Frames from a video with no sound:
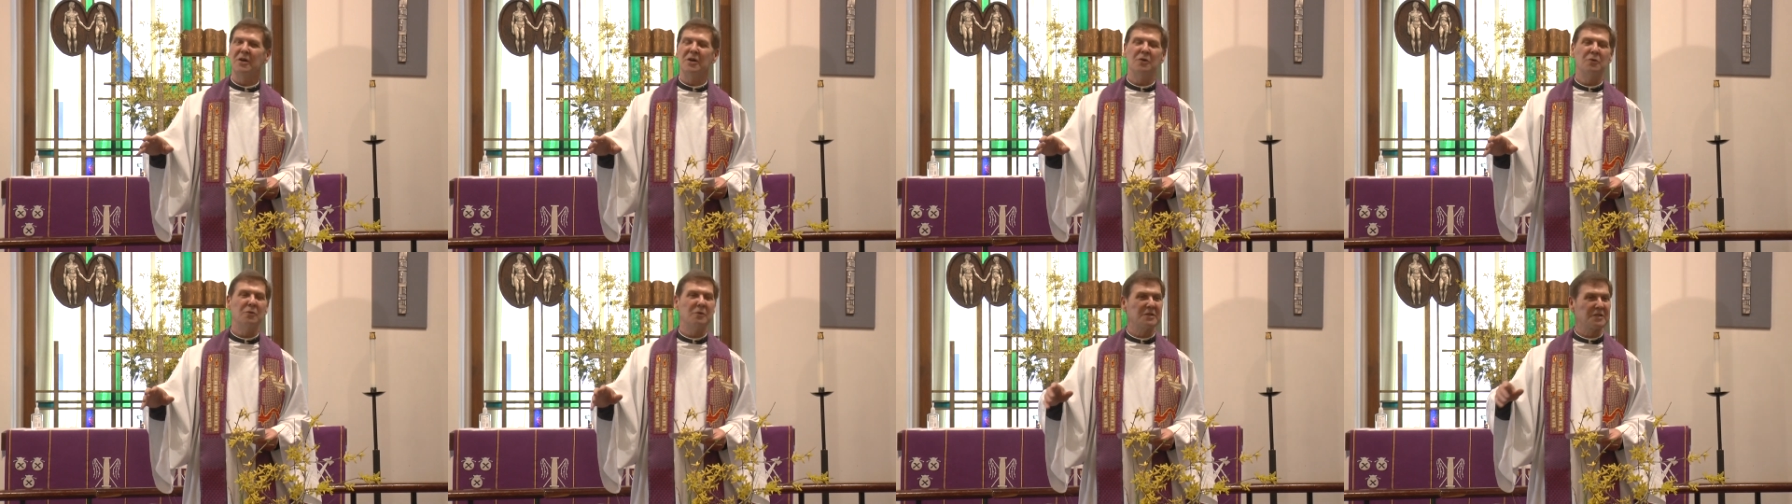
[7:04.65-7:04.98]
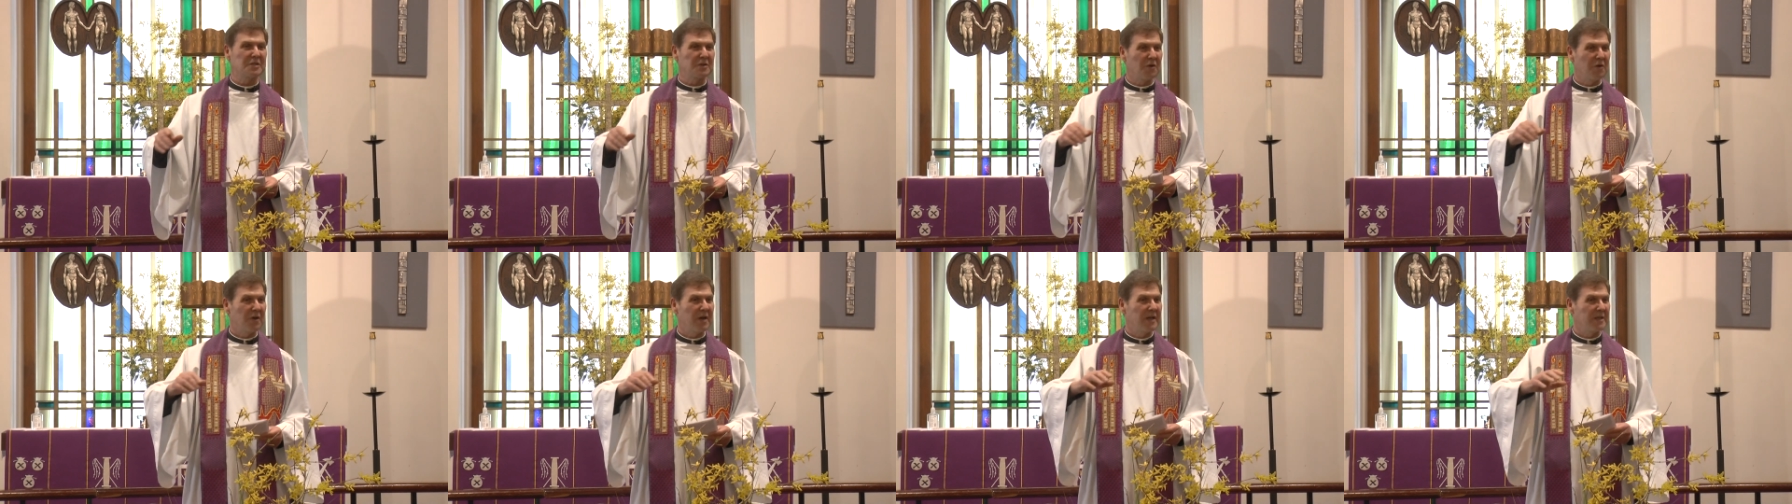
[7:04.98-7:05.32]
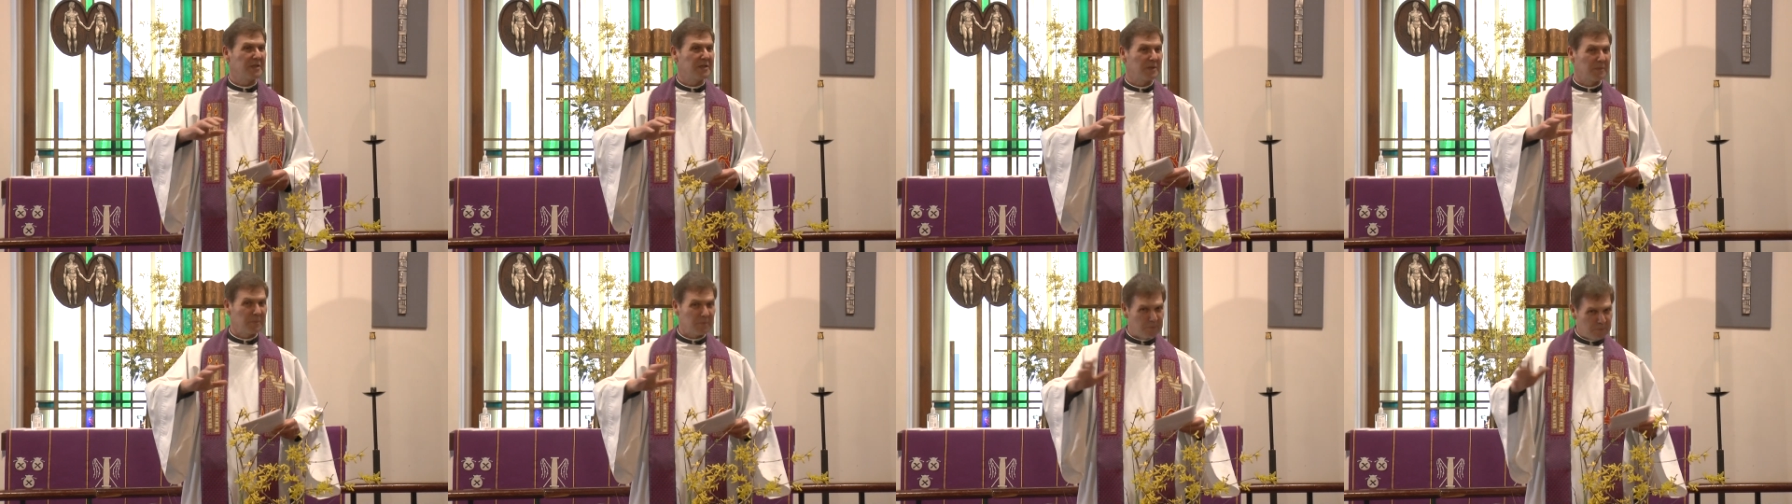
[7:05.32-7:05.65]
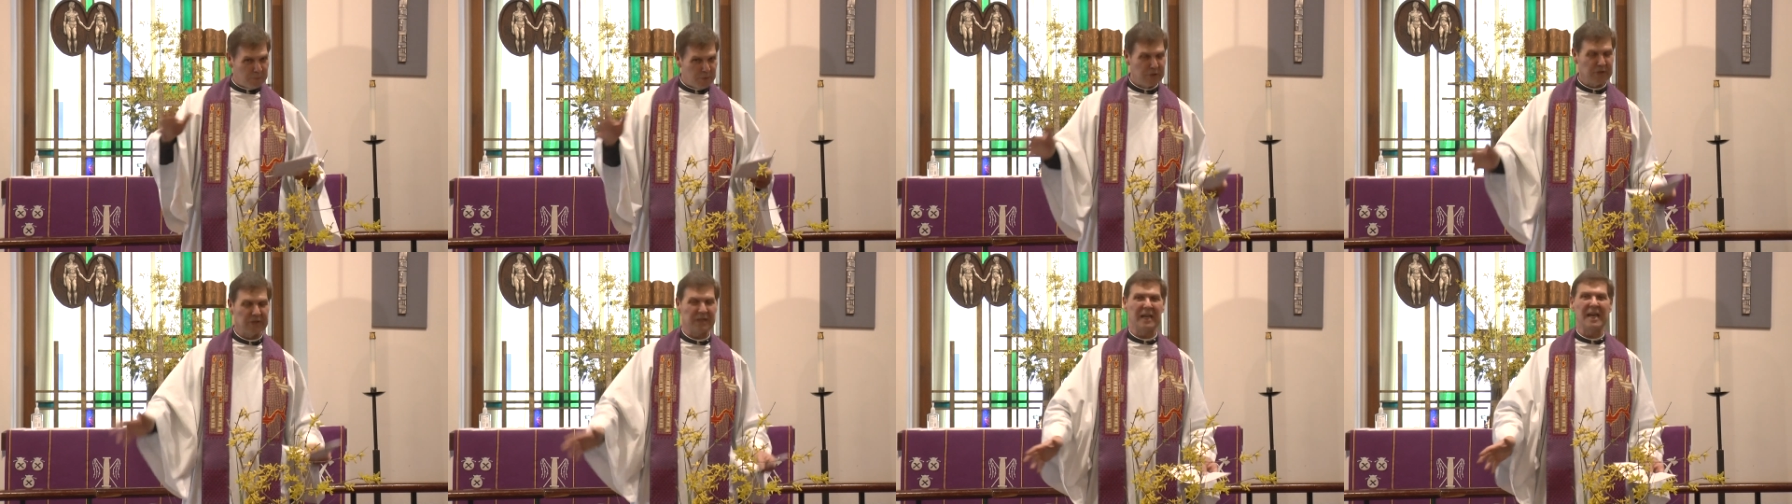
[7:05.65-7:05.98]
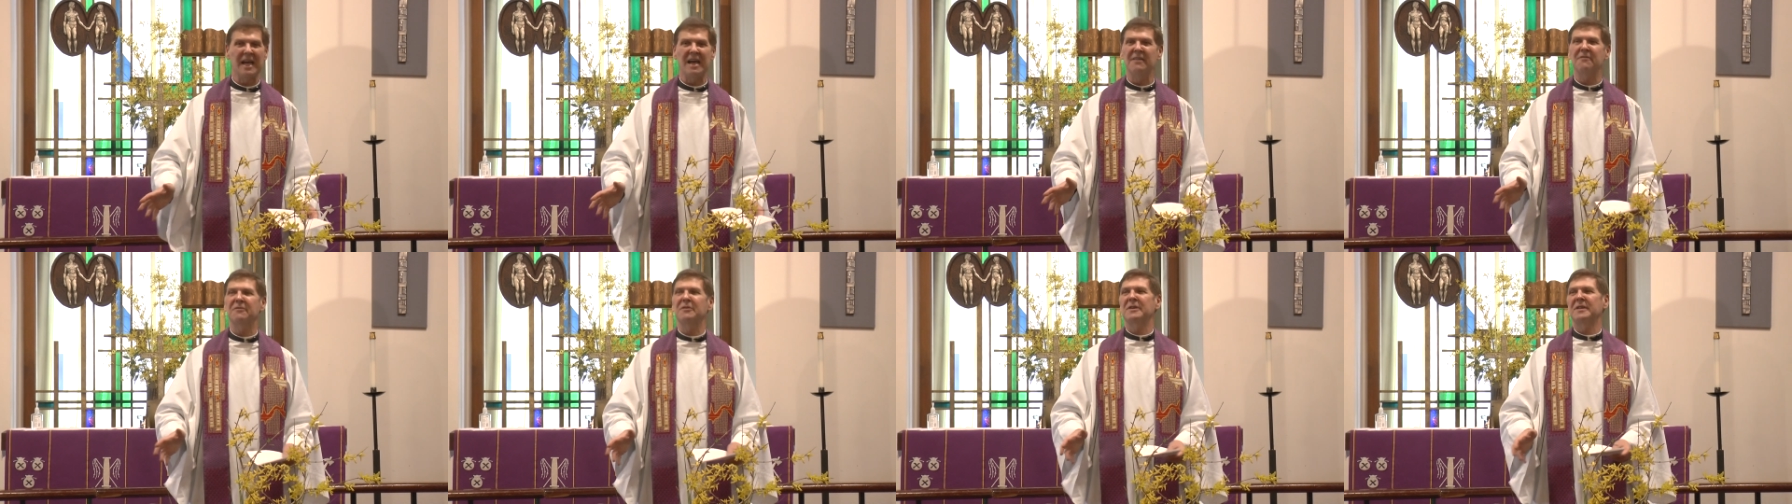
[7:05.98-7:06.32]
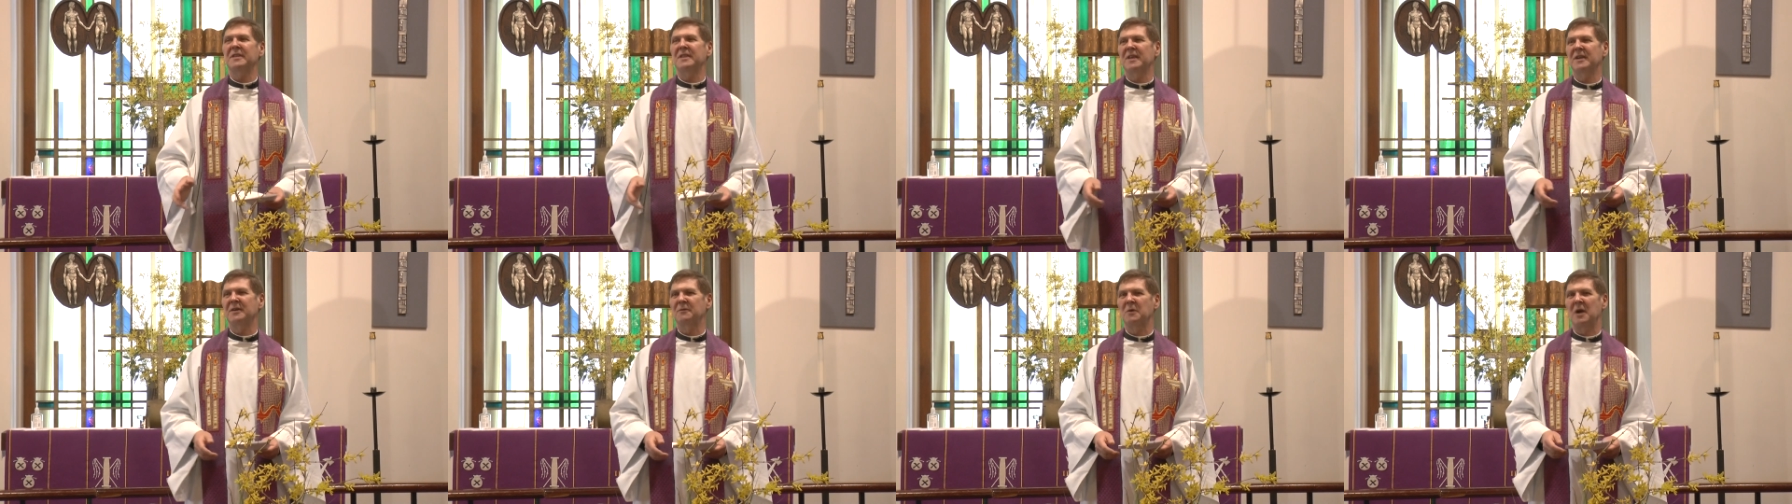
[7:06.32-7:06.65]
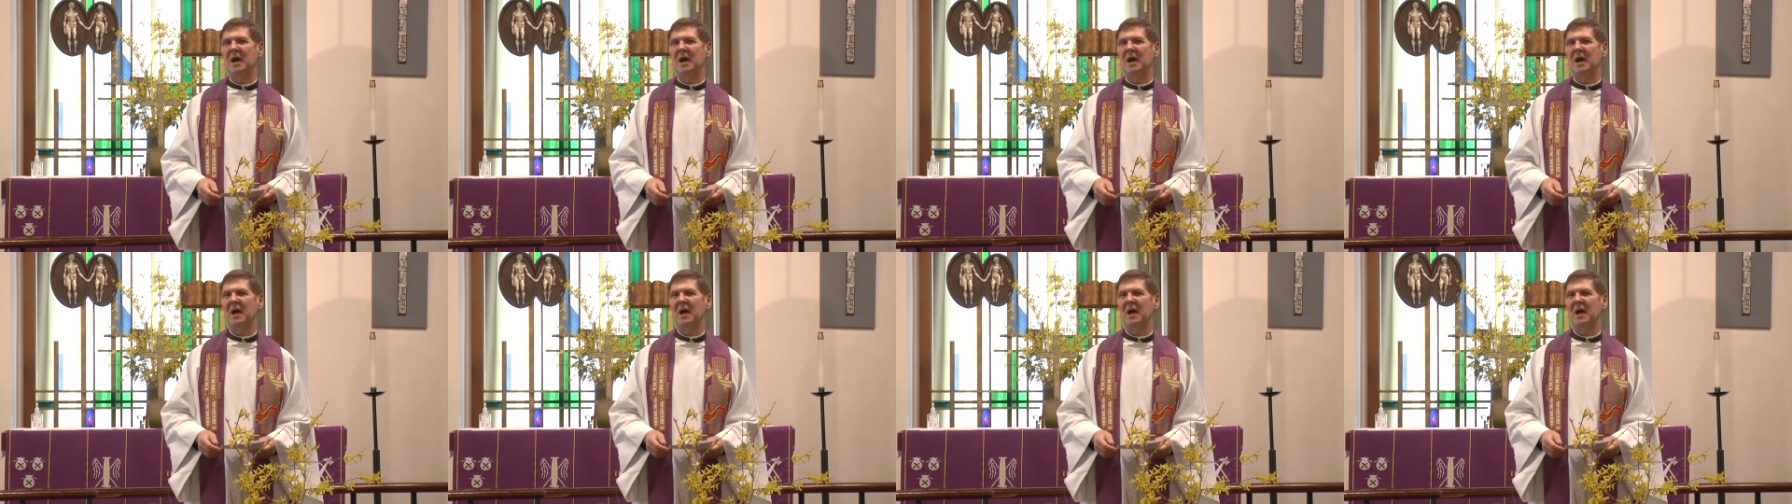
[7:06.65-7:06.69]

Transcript: who was going to put everything